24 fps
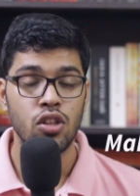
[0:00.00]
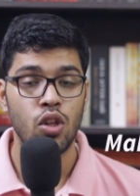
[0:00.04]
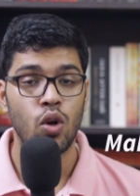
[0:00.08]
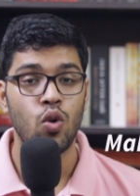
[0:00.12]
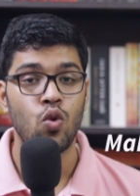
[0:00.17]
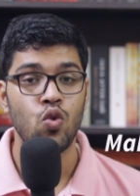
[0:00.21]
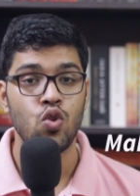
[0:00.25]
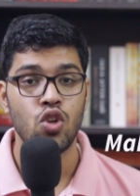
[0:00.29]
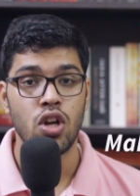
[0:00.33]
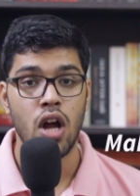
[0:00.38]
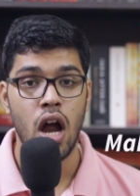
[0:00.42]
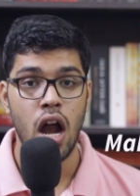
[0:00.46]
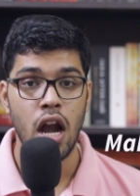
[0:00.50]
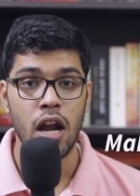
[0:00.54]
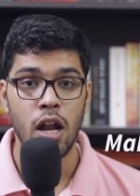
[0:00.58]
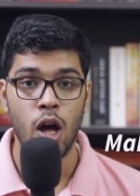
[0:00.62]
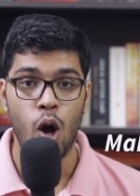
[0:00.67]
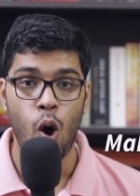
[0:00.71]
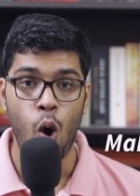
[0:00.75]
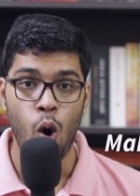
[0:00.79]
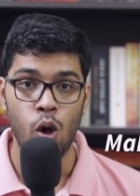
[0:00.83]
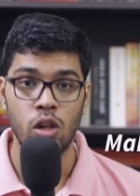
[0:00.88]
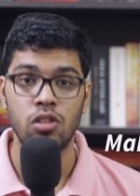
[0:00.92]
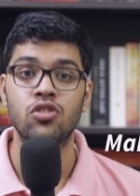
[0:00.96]
the Kushan
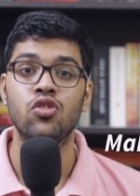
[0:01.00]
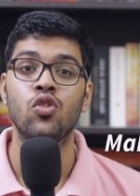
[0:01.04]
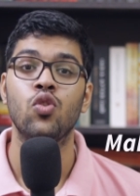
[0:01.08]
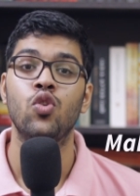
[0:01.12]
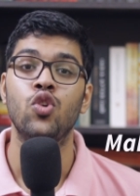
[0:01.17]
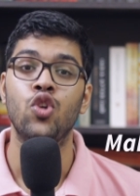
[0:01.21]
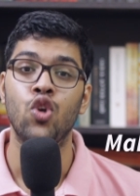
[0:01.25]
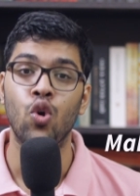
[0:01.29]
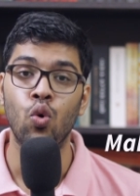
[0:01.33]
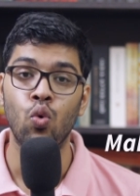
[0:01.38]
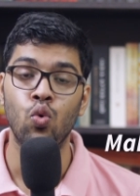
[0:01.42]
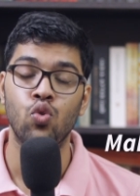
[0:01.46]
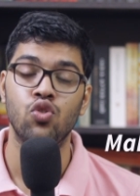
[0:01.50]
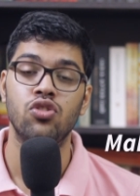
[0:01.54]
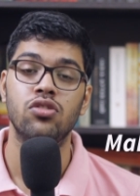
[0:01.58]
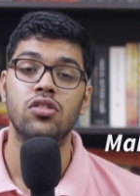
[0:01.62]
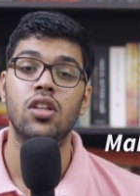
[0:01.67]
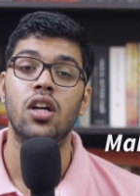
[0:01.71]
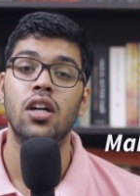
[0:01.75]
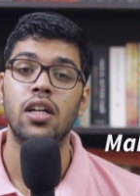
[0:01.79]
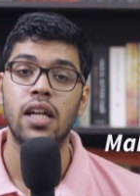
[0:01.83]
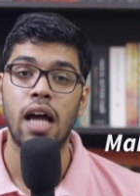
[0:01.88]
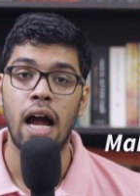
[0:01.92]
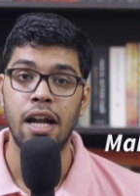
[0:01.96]
also
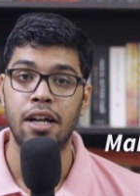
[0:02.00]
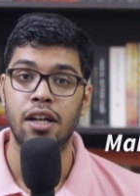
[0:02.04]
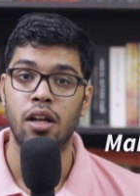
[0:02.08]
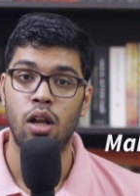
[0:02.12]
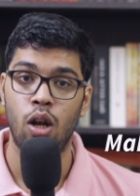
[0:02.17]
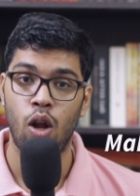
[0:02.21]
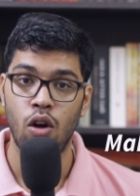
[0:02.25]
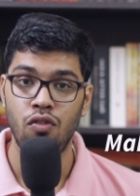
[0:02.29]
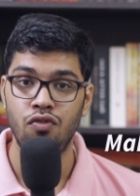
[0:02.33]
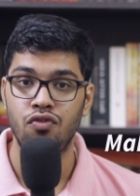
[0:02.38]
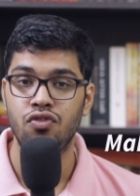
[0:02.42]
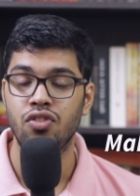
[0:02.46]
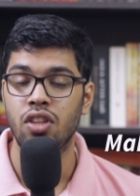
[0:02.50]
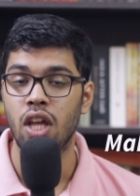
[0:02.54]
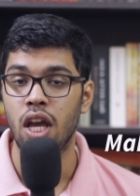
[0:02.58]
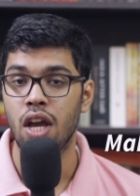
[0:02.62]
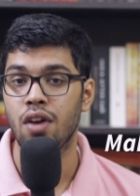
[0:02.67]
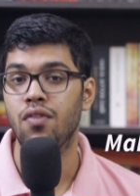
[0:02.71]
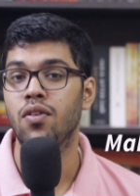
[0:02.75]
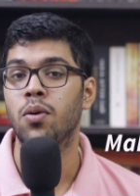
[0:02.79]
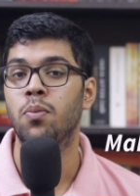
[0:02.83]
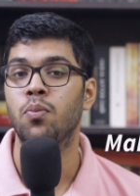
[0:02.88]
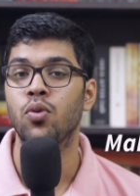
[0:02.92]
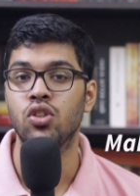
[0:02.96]
used the title of
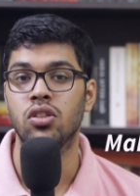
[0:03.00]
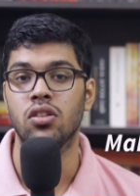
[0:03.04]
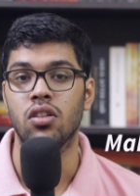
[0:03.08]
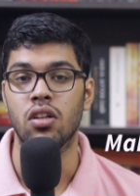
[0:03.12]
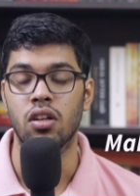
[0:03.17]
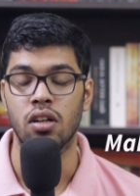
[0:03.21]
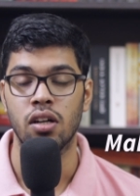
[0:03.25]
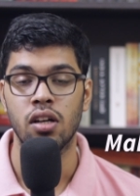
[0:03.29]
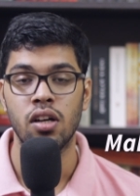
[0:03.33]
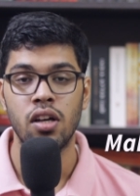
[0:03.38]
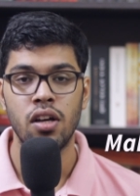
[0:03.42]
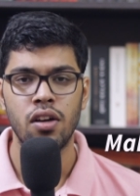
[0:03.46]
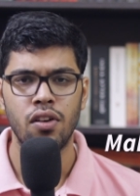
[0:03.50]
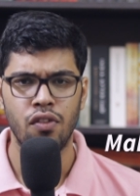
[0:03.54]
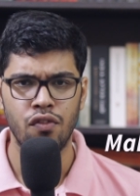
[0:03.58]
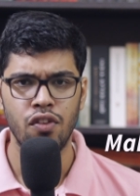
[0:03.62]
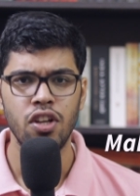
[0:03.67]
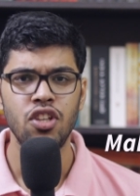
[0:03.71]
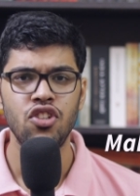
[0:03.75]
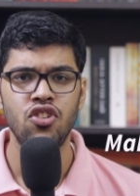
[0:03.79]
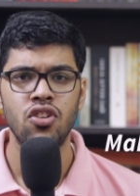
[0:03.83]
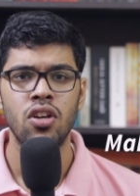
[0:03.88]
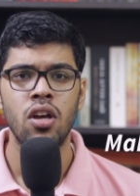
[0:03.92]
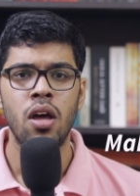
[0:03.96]
Devaputra,
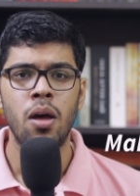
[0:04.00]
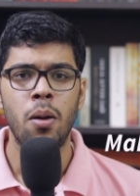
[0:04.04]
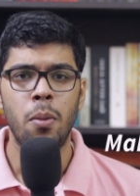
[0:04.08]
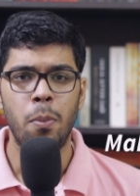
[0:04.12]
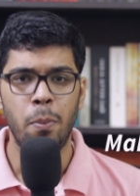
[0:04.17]
which